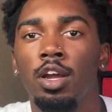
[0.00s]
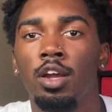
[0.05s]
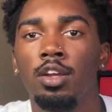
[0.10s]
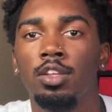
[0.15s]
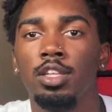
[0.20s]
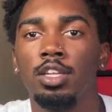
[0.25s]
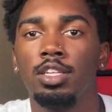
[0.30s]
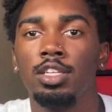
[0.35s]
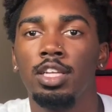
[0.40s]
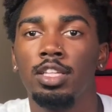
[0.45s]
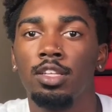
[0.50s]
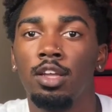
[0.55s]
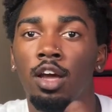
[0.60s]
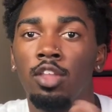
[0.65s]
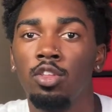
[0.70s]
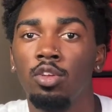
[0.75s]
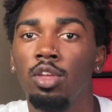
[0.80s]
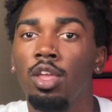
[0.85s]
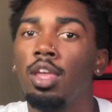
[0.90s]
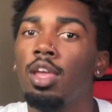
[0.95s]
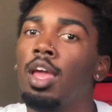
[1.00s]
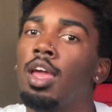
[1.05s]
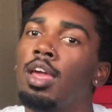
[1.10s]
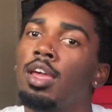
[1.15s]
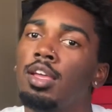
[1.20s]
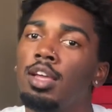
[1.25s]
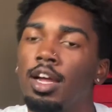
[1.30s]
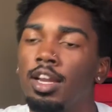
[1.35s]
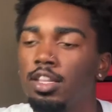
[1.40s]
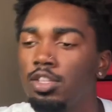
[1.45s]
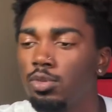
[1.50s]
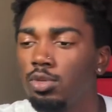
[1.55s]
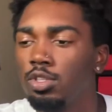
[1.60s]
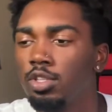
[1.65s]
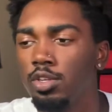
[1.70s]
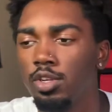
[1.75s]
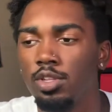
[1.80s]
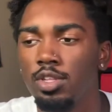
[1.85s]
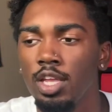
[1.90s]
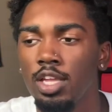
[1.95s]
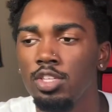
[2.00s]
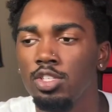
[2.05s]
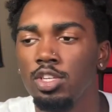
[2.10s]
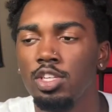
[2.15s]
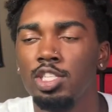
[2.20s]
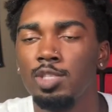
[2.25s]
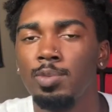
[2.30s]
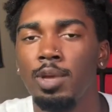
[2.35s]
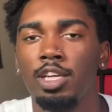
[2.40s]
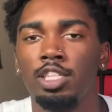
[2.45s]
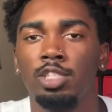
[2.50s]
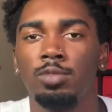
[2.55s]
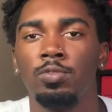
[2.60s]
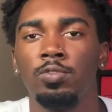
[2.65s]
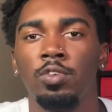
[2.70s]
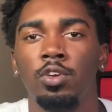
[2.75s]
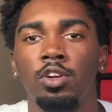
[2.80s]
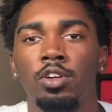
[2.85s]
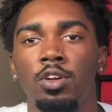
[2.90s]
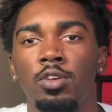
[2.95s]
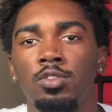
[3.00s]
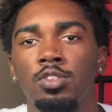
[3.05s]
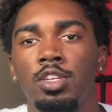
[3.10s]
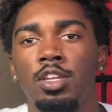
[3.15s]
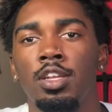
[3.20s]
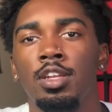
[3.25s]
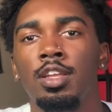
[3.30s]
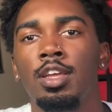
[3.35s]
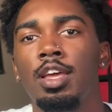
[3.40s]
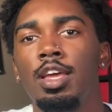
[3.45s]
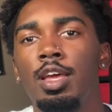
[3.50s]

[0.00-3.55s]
and then get the other KA, kind of do a little engine inspection before it goes in.